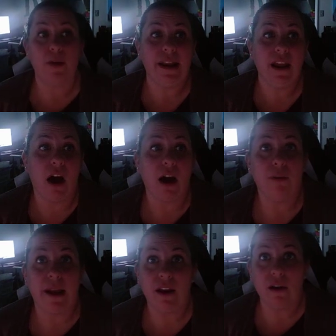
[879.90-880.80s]

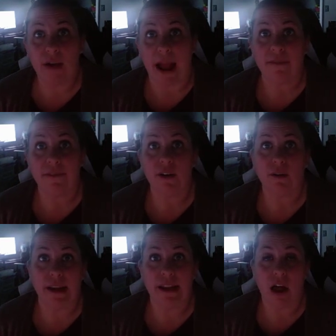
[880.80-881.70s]
radiography or
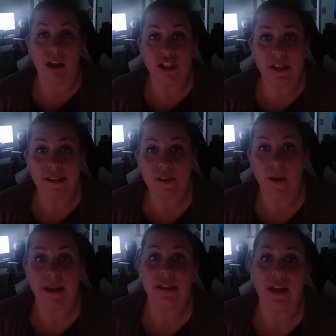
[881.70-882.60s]
radiology that's
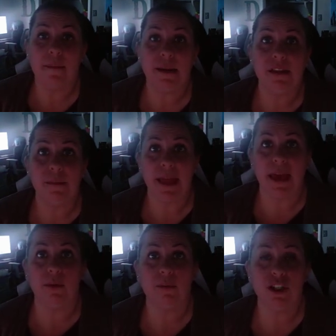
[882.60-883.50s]
going to come into
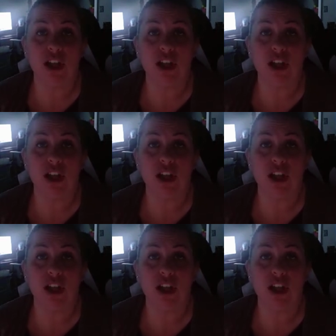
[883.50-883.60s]
play when we're